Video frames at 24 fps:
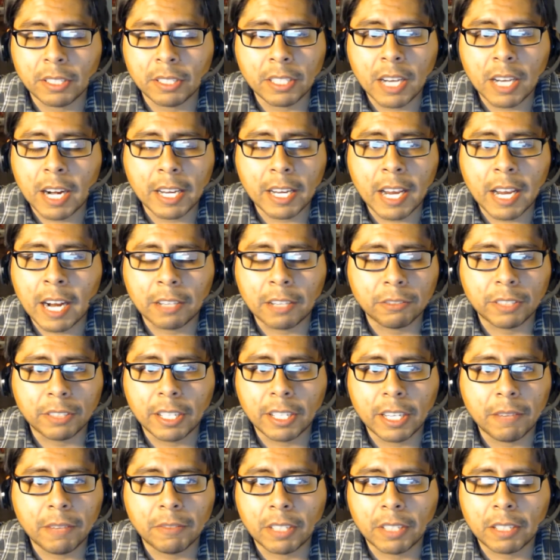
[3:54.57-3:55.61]
I don't
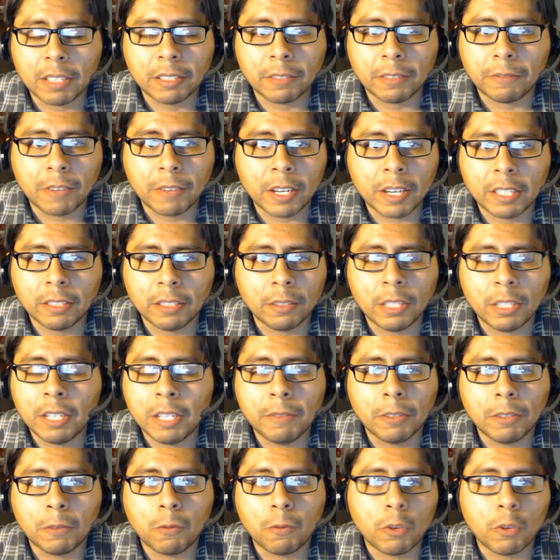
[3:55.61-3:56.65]
think even though the
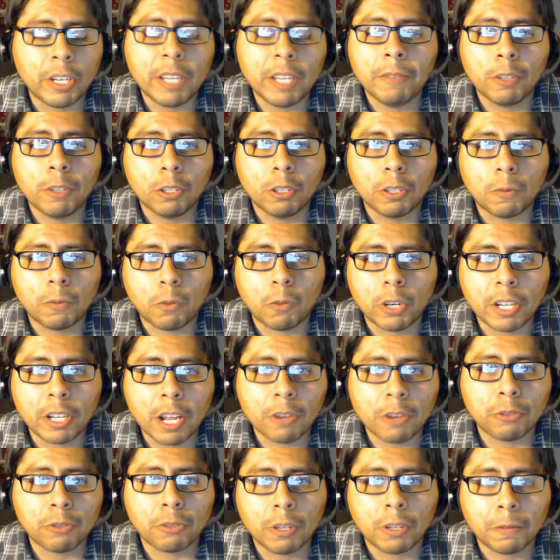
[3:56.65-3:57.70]

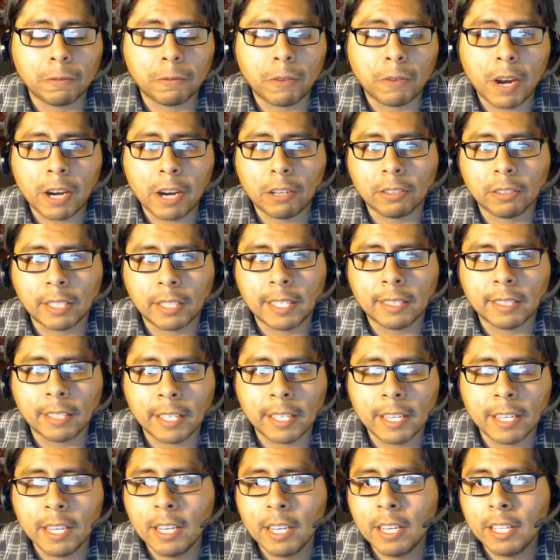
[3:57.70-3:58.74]
49ers are on fire
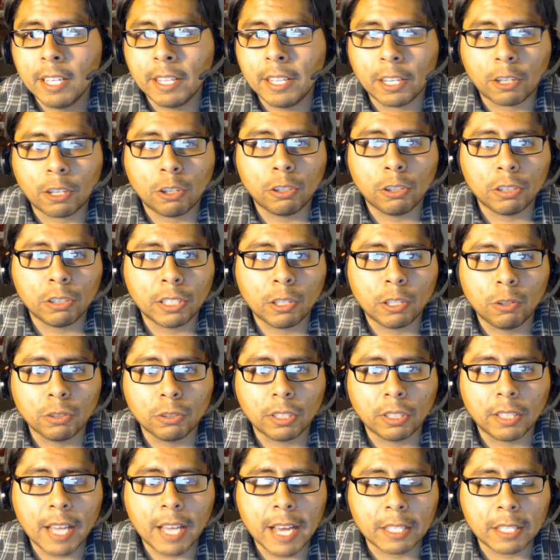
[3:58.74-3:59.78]
lately, they currently
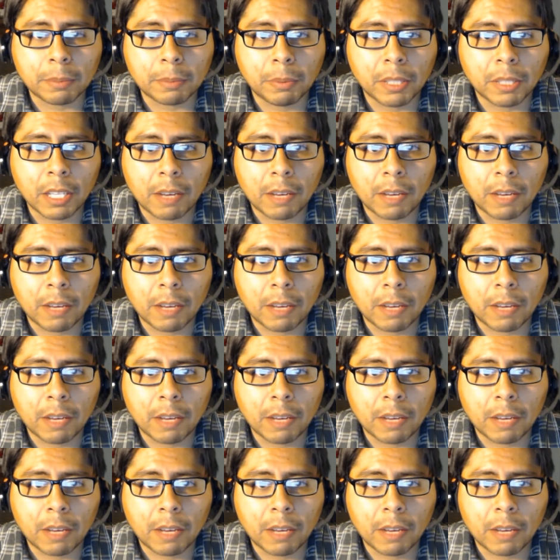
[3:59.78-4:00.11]
hold the last